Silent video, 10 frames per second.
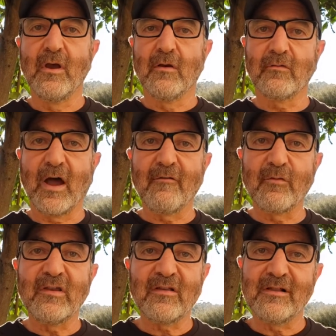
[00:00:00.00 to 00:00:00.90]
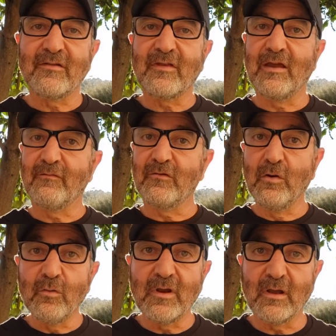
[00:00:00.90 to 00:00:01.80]
So I've recently saved
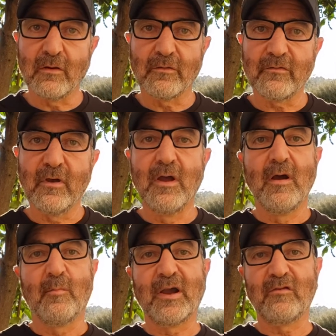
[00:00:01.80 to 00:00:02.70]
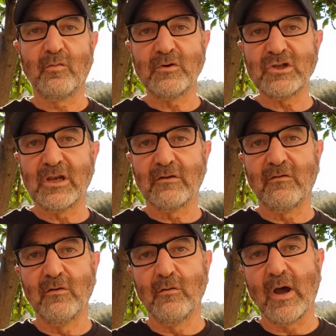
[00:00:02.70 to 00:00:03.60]
2 deals by switching
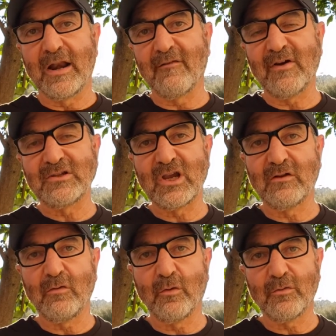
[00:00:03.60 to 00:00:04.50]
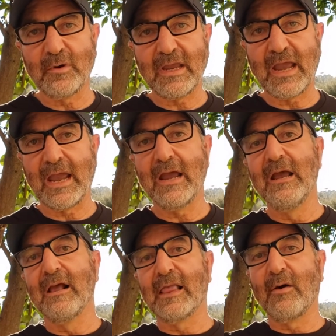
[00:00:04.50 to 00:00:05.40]
to an FHA 203K,
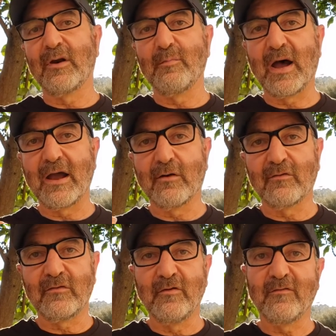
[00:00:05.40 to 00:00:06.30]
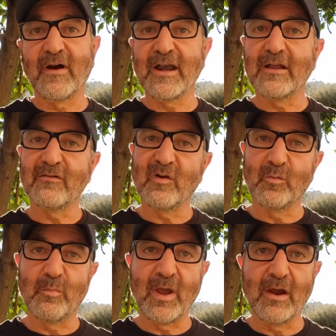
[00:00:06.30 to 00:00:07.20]
allowing the buyers to finance some
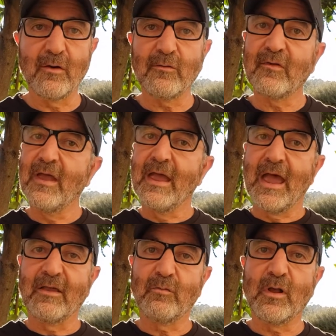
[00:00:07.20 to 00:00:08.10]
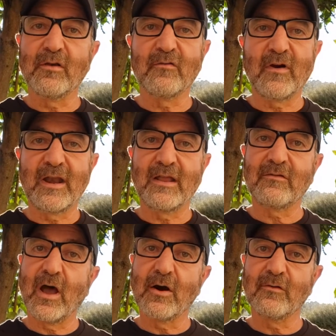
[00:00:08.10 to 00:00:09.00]
repairs as well as finance
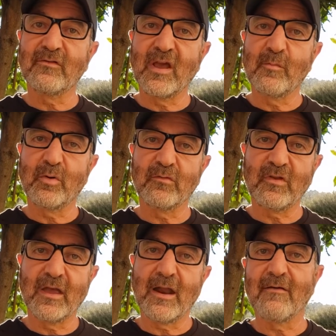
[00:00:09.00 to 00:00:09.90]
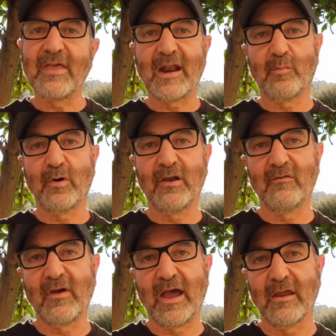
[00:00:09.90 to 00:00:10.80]
110% of that appraised
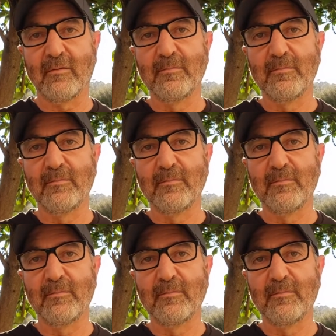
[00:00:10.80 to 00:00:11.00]
value.